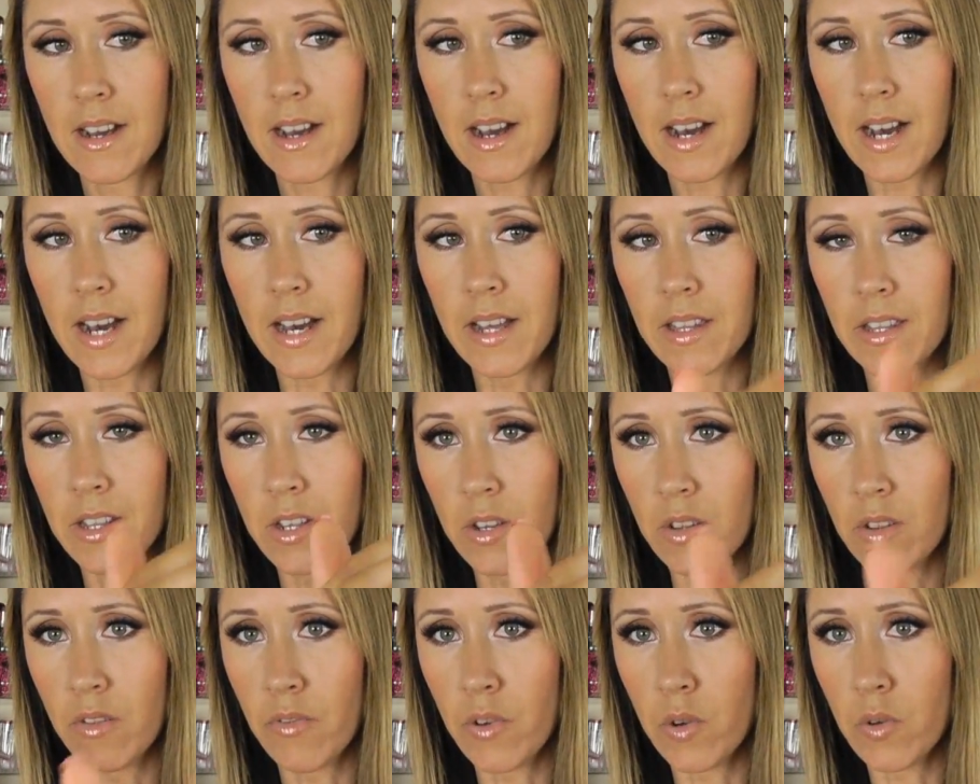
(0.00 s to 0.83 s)
uh, you
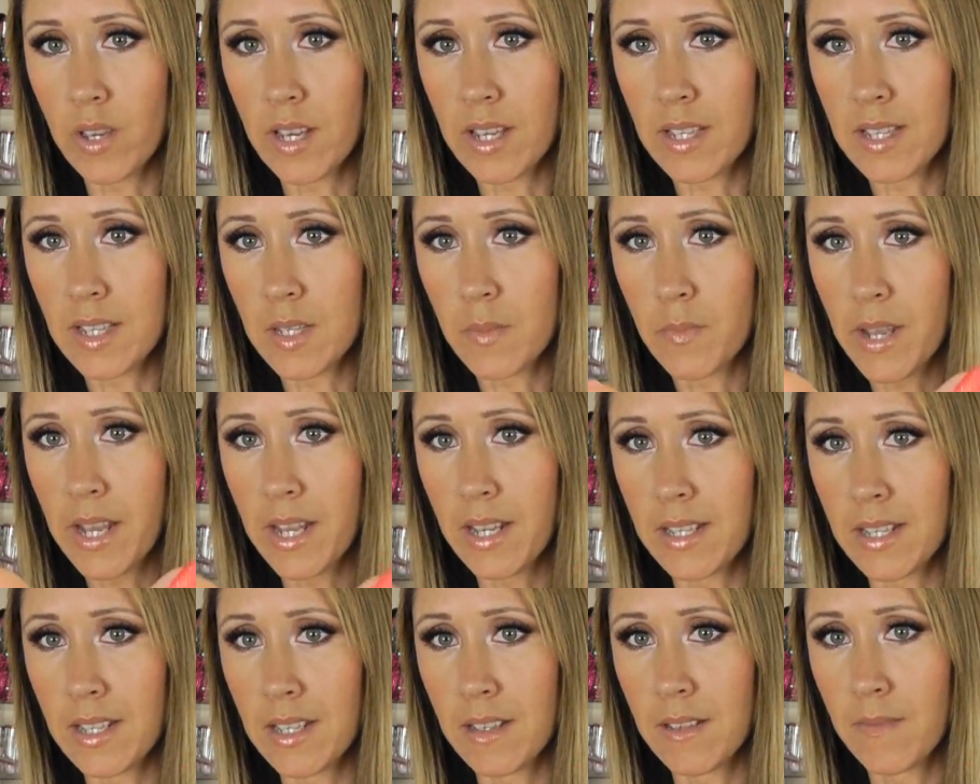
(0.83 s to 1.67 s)
know, the phone case is
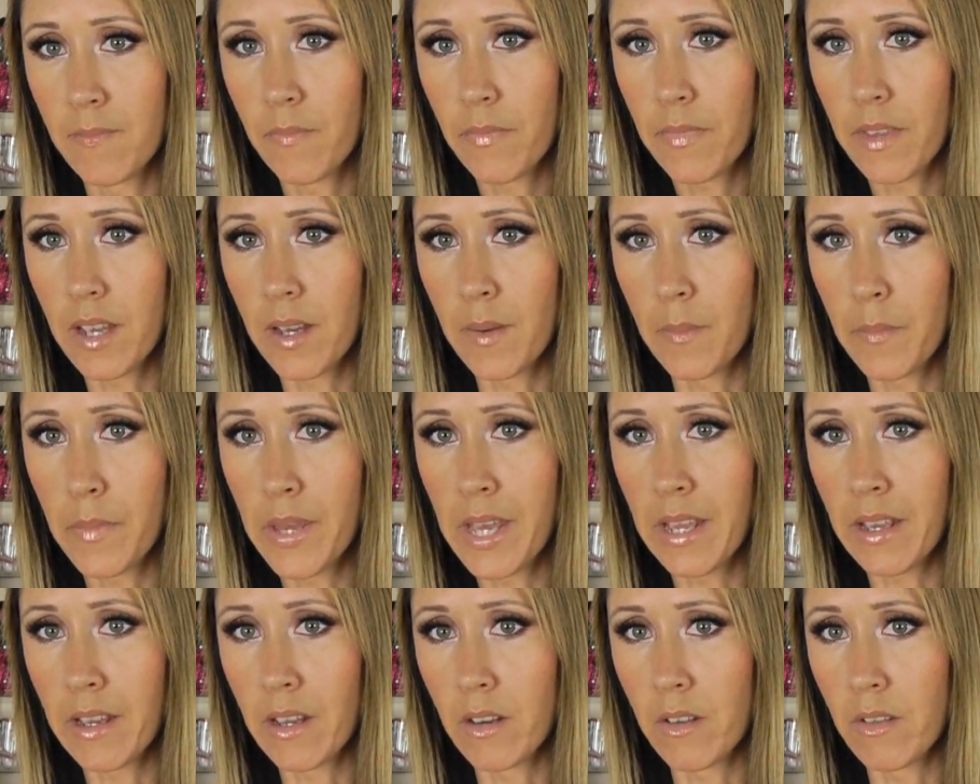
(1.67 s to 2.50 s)
painted um,
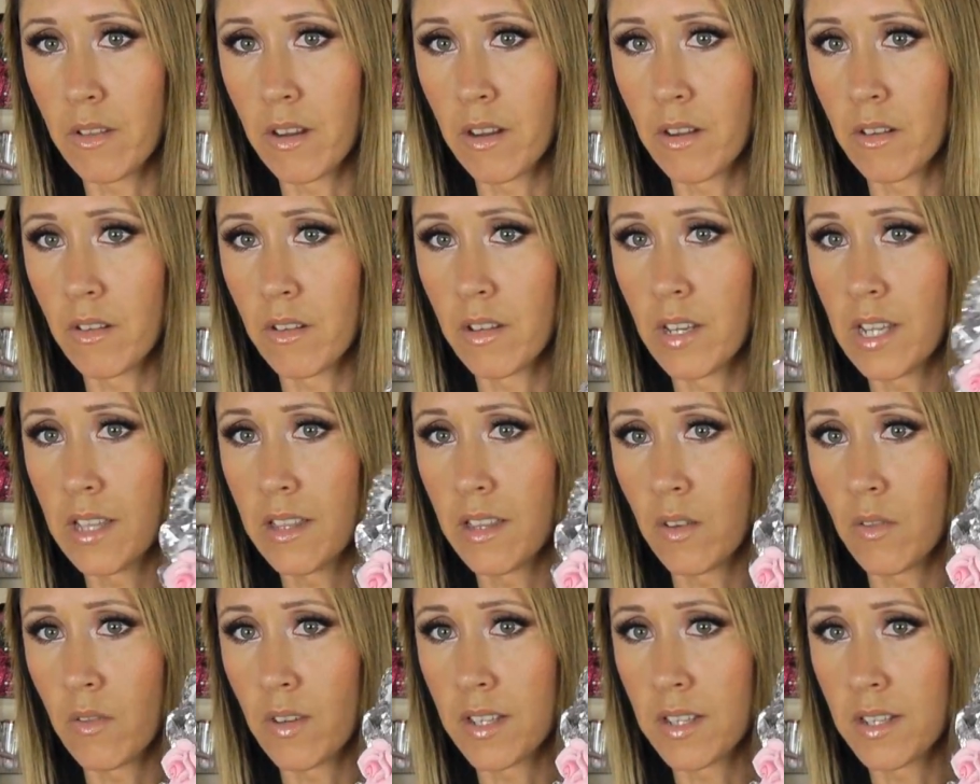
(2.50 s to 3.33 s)
pink under there underneath
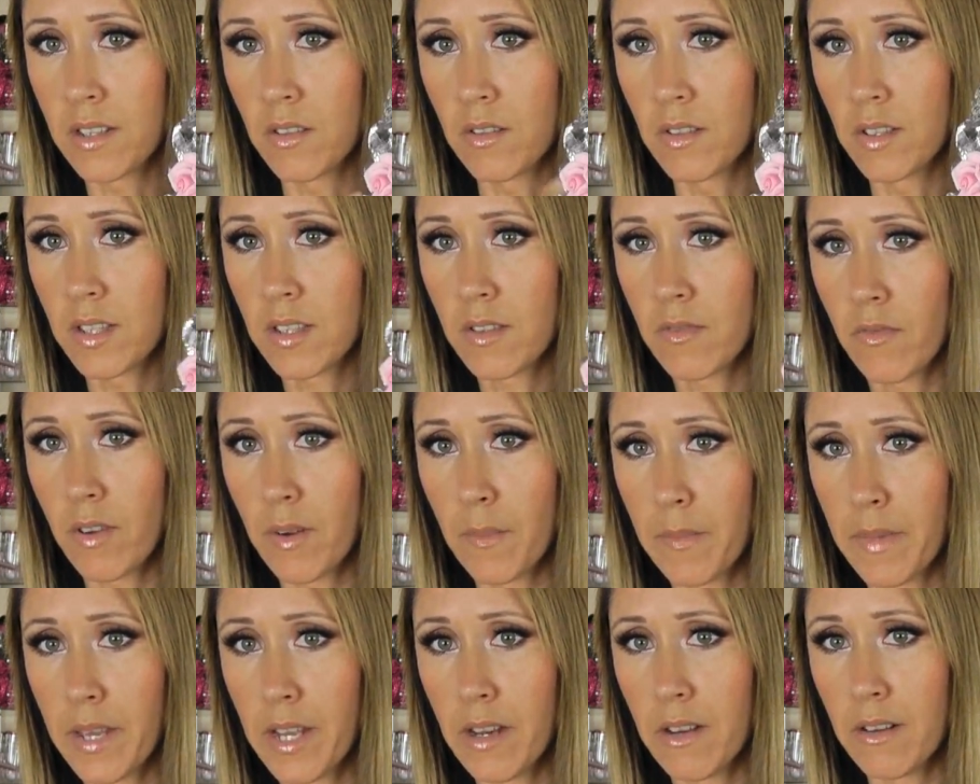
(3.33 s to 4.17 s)
the crystals
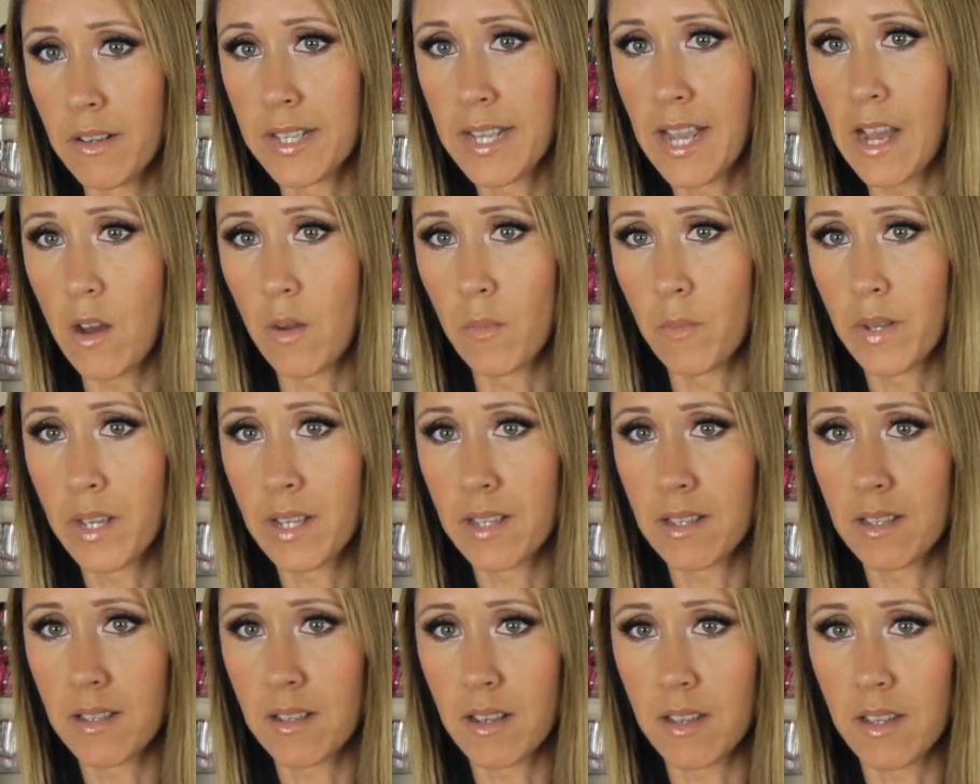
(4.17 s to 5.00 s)
from here down because
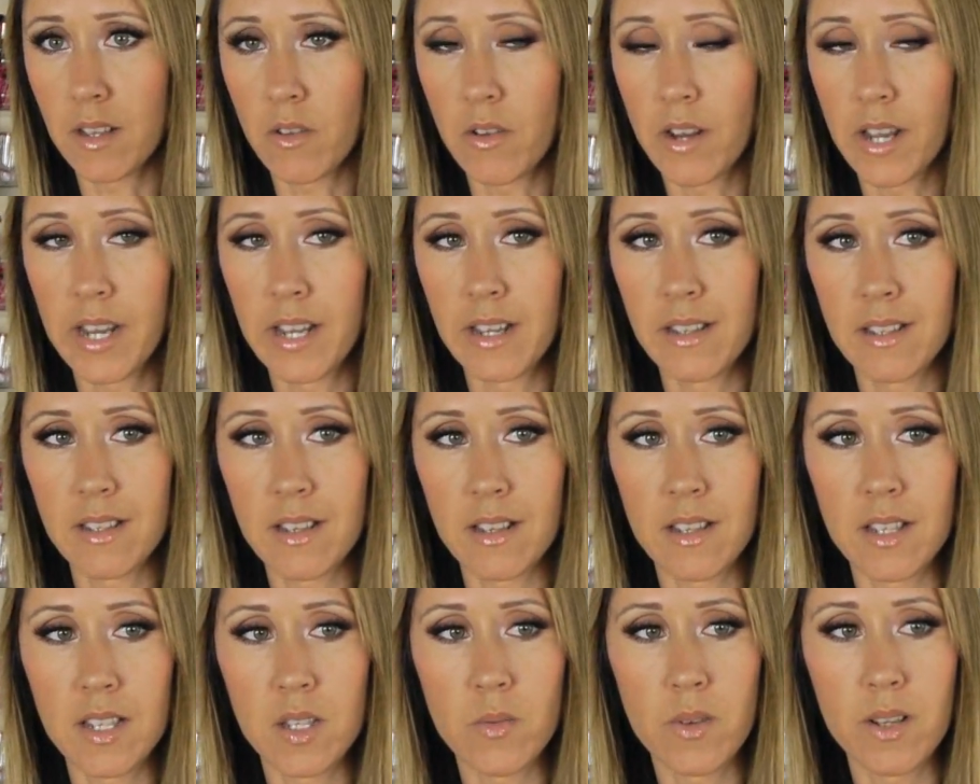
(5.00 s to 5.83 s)
it's got the gradients
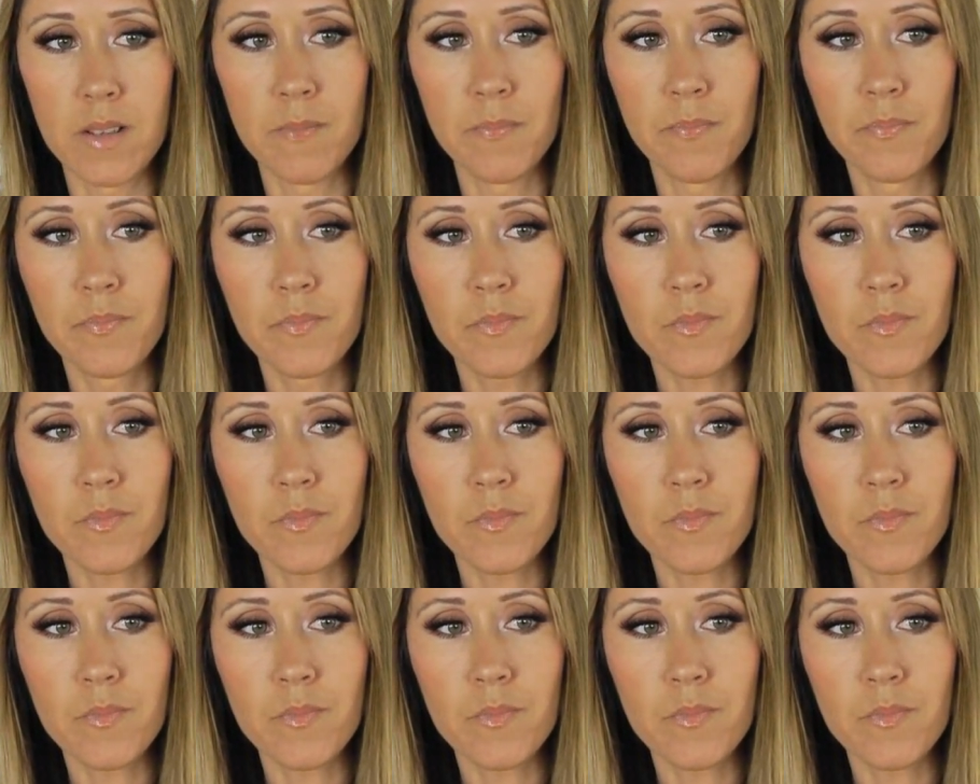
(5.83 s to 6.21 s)
on this one